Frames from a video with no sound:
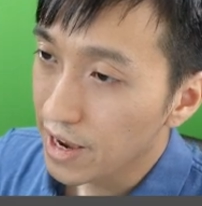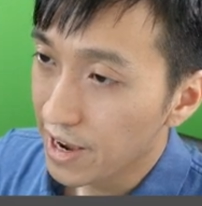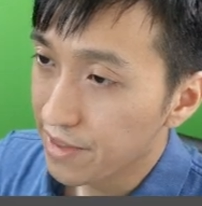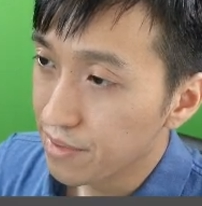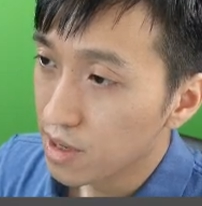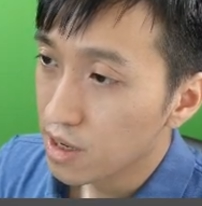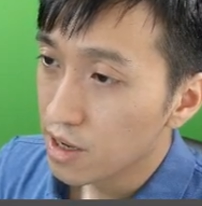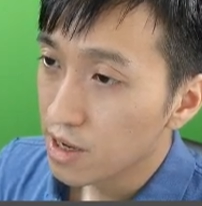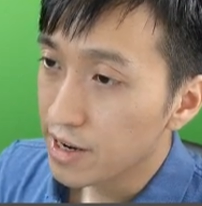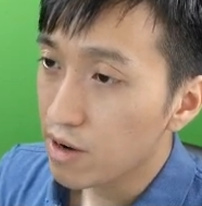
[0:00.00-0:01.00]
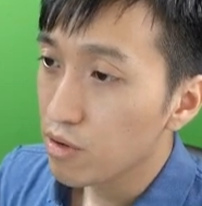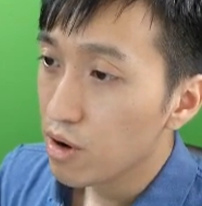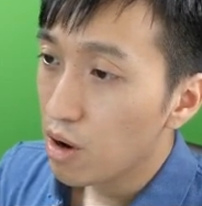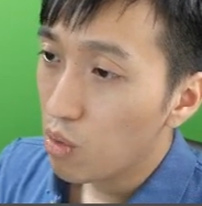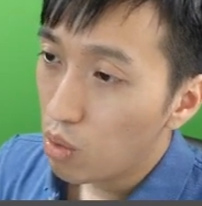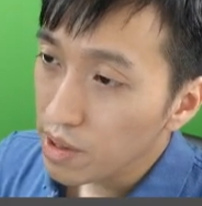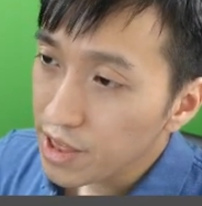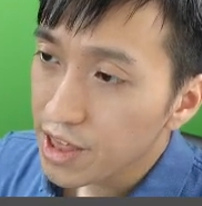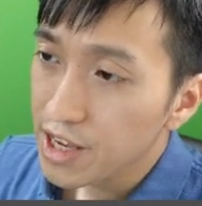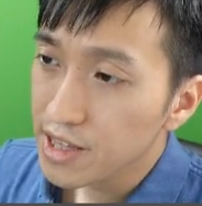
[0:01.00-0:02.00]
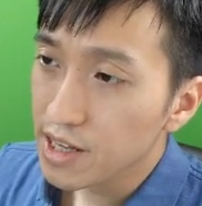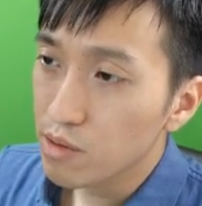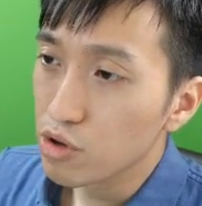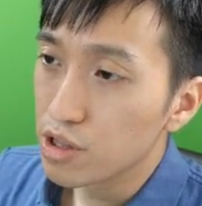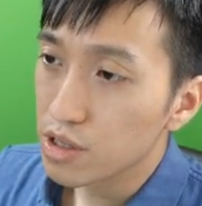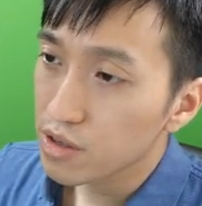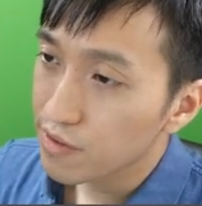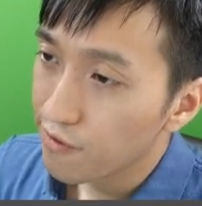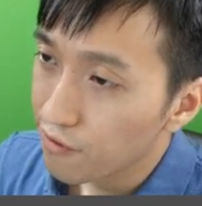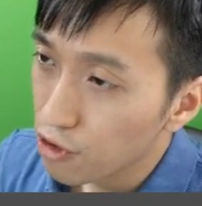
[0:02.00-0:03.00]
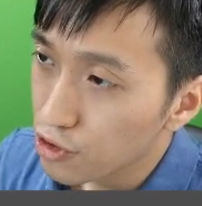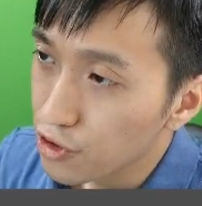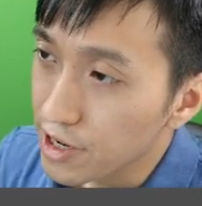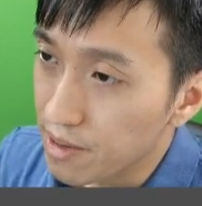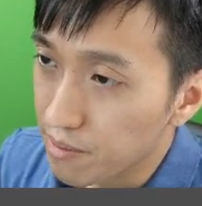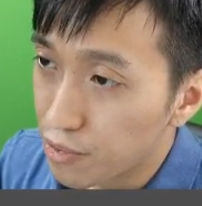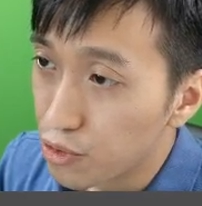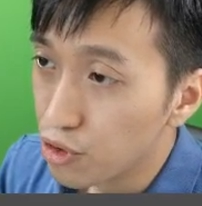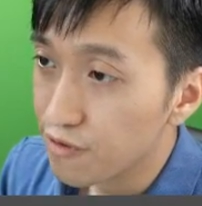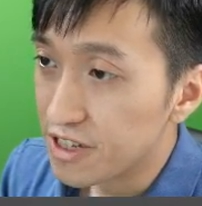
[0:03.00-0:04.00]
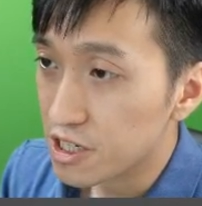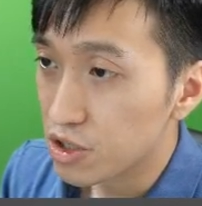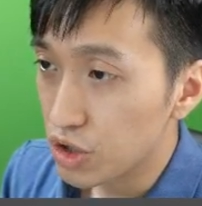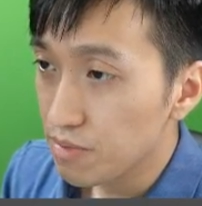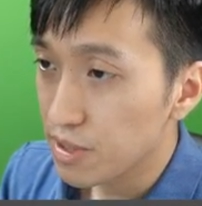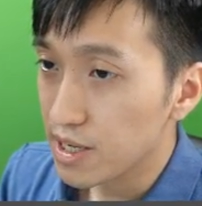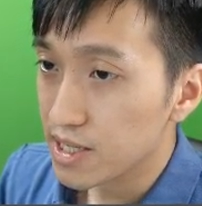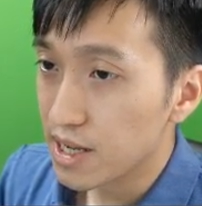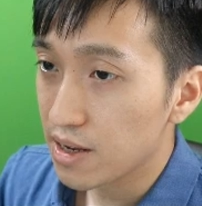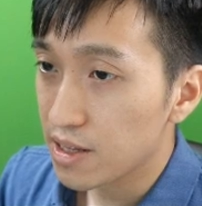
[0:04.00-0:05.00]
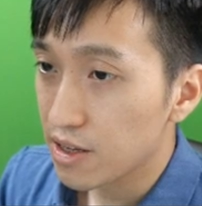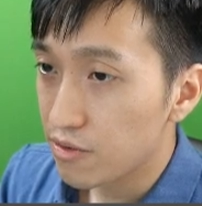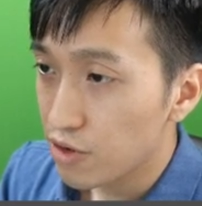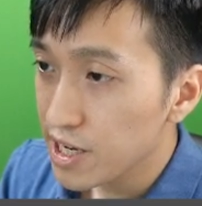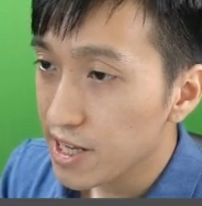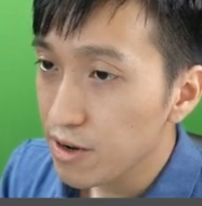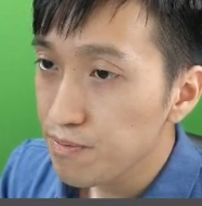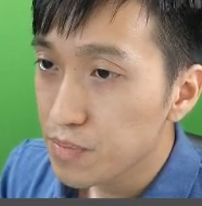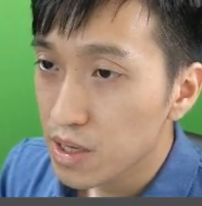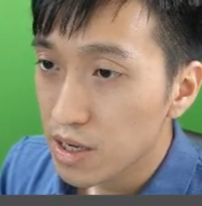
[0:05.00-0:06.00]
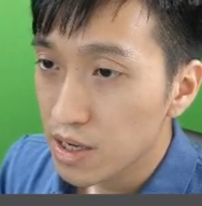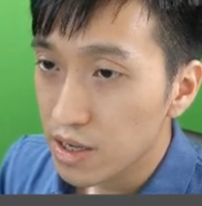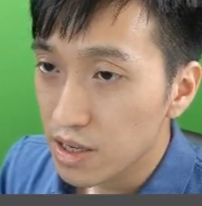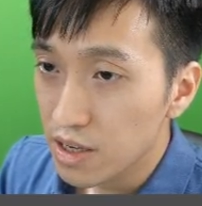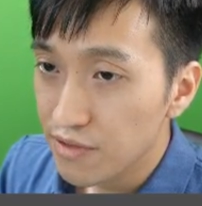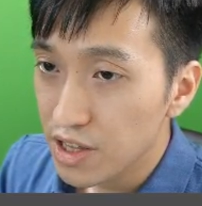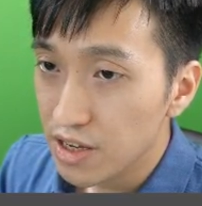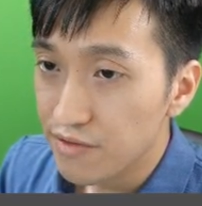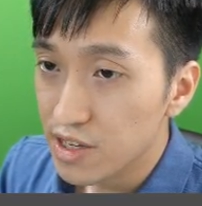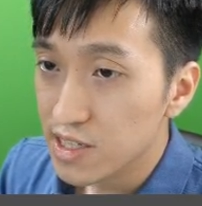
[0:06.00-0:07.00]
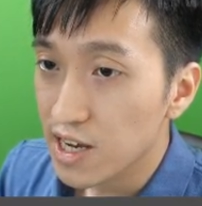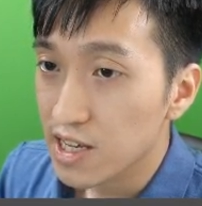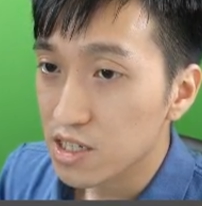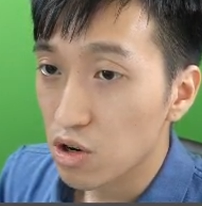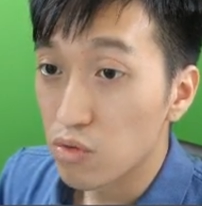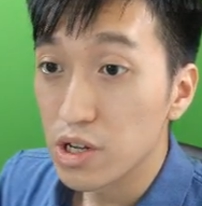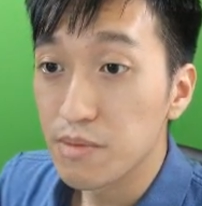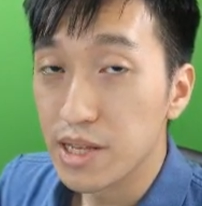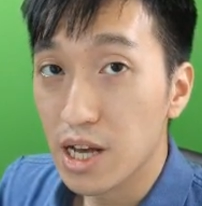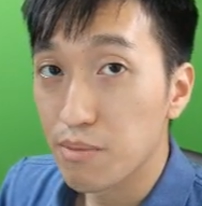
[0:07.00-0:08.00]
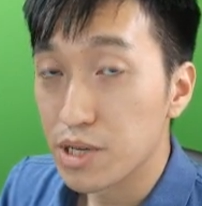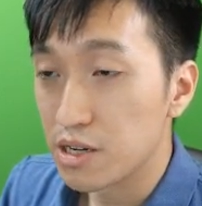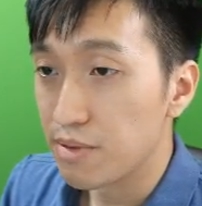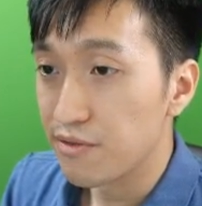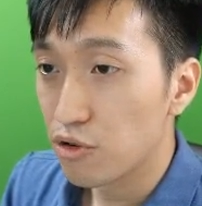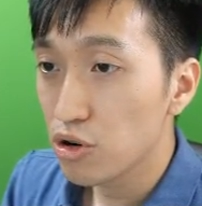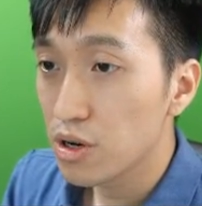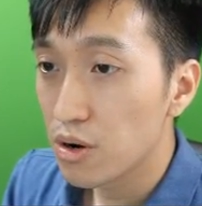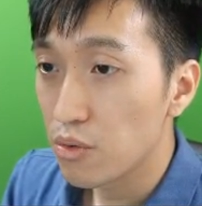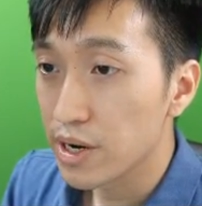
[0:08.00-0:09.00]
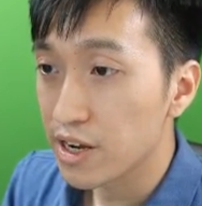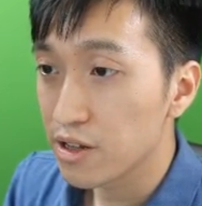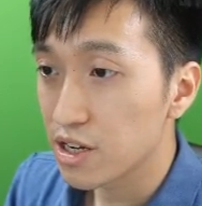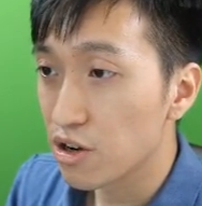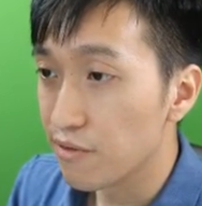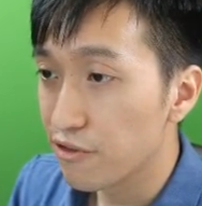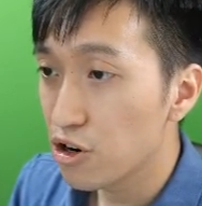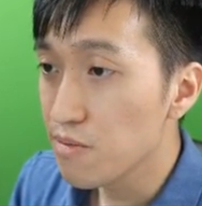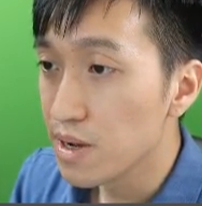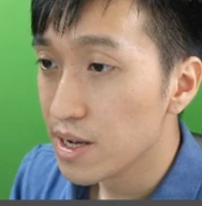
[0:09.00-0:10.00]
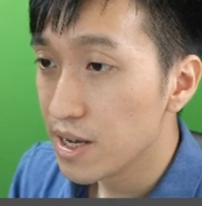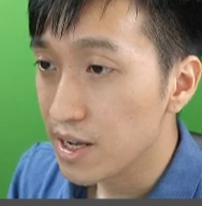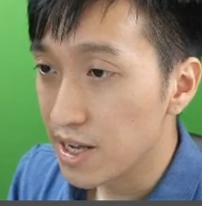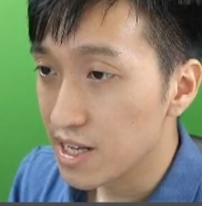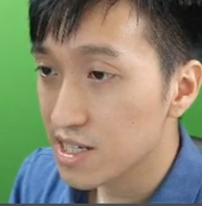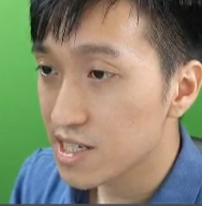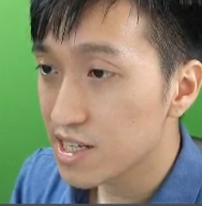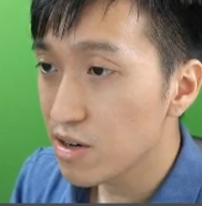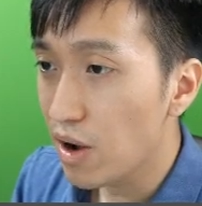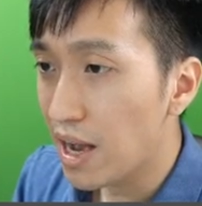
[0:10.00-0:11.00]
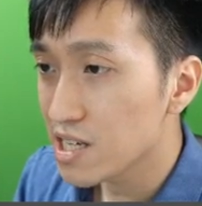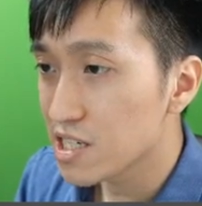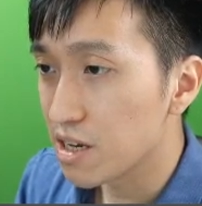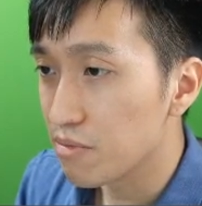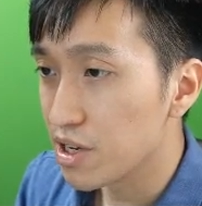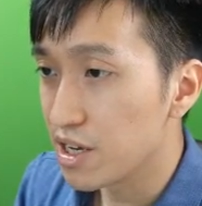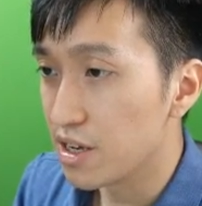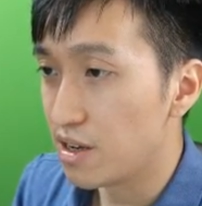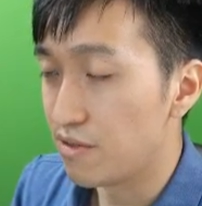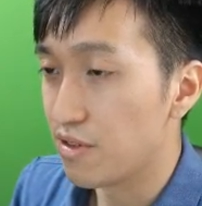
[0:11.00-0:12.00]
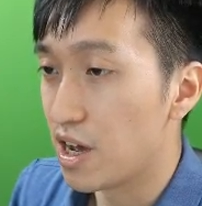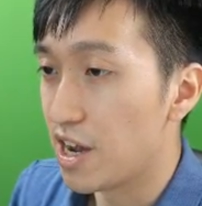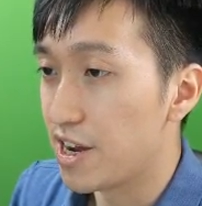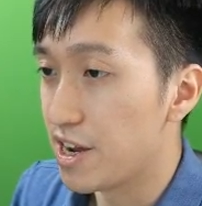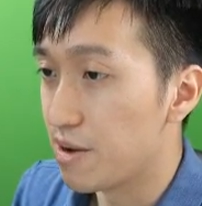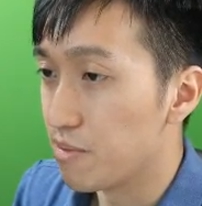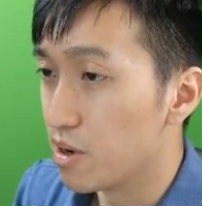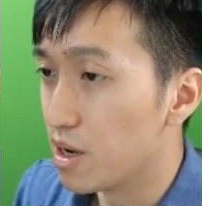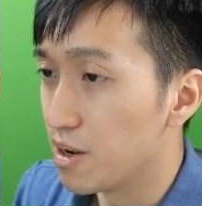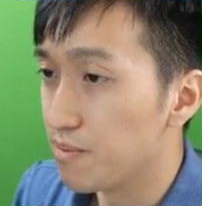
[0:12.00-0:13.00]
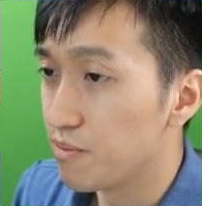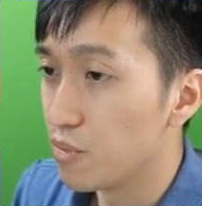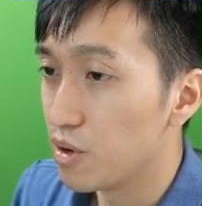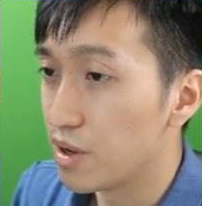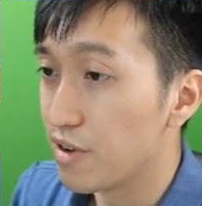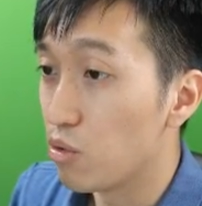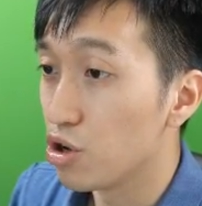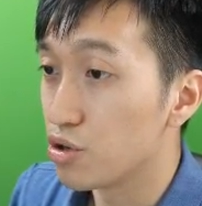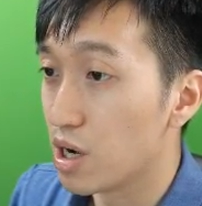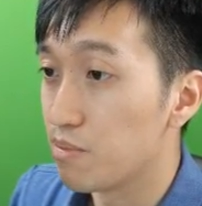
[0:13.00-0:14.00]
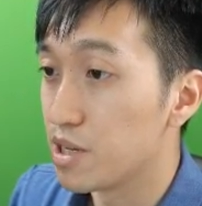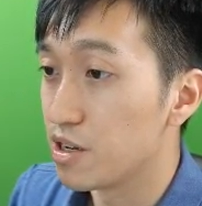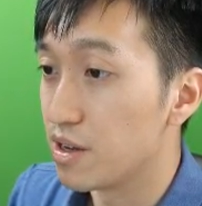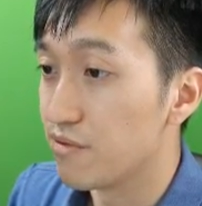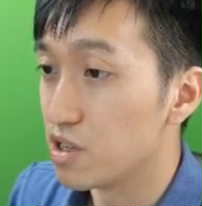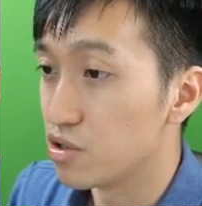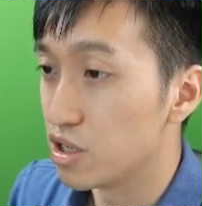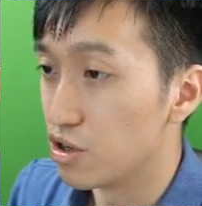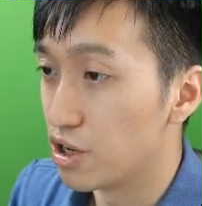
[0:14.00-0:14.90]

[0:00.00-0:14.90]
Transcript: And now one thing that I would further improve this script is that right now, even if this has already been updated before, when I click confirm, it's still asking me if I am if I want to update the inventory